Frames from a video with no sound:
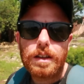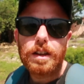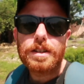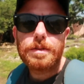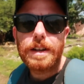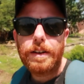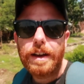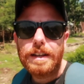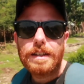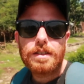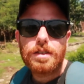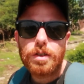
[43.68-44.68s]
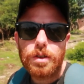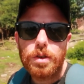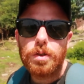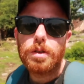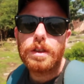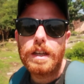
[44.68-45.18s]
Guys, we're now heading
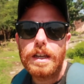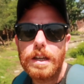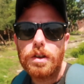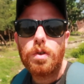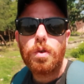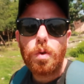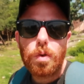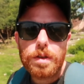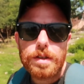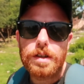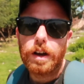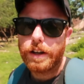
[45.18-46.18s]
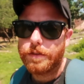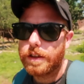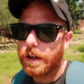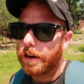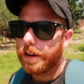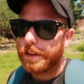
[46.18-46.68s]
to the north side of
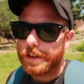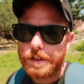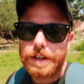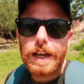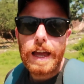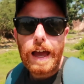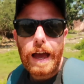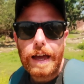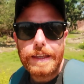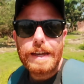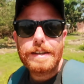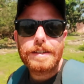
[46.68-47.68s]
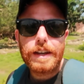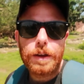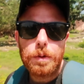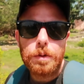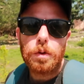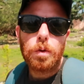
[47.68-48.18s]
the island. Yesterday
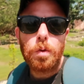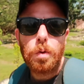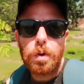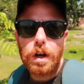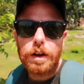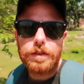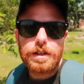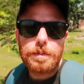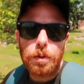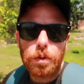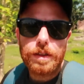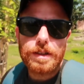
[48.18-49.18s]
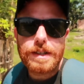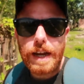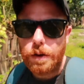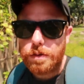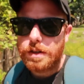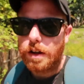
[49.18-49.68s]
we were all kind of exploring the
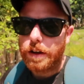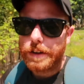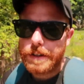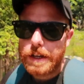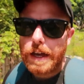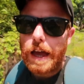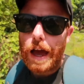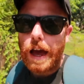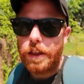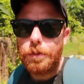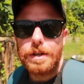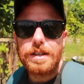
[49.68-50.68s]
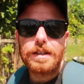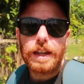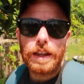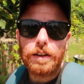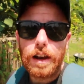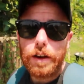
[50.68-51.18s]
south side and the beaches
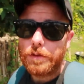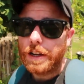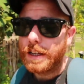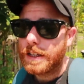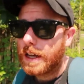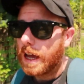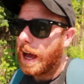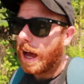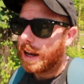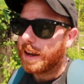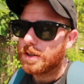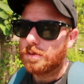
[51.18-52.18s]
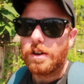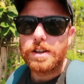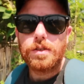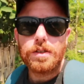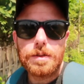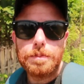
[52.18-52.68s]
down there are lovely, loads of
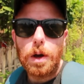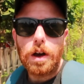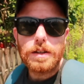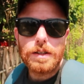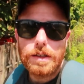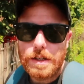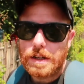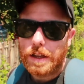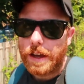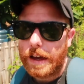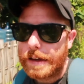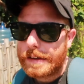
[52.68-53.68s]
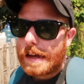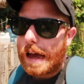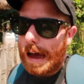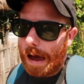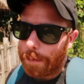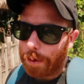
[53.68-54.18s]
restaurants and bars and things like that,
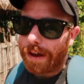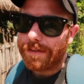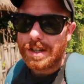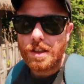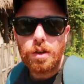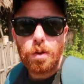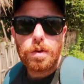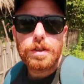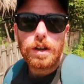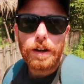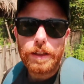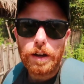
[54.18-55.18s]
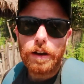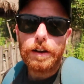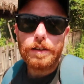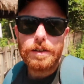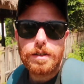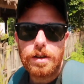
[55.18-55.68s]
but we haven't seen the north side of the
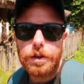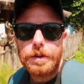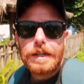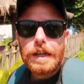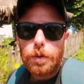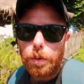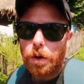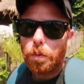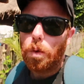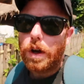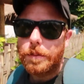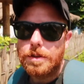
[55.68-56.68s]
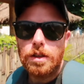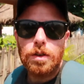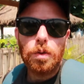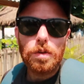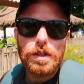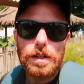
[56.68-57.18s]
island, so we're going to walk up to the
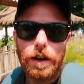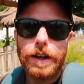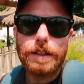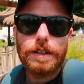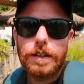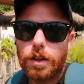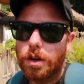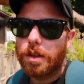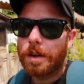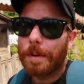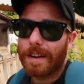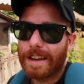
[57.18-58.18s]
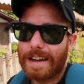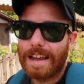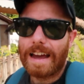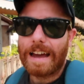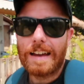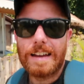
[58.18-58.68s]
north side. Good thing about Gili
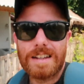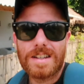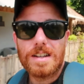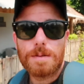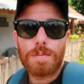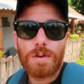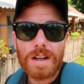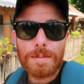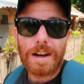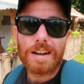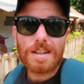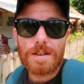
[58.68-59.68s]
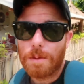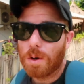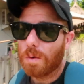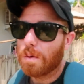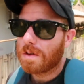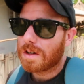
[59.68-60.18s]
Air is that it's pretty bloody
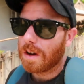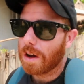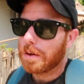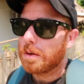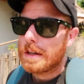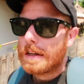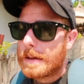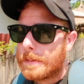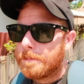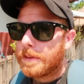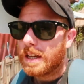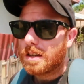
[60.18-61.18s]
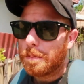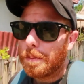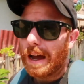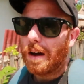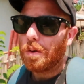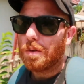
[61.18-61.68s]
small, so it's
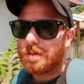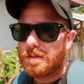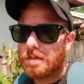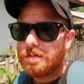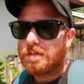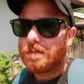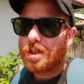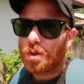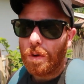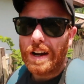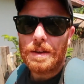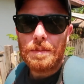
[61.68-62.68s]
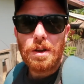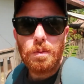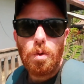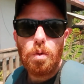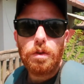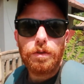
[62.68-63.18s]
about 20-minute
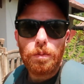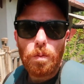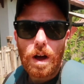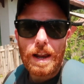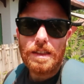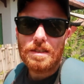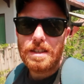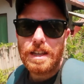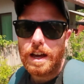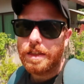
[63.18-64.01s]
walk from one end to the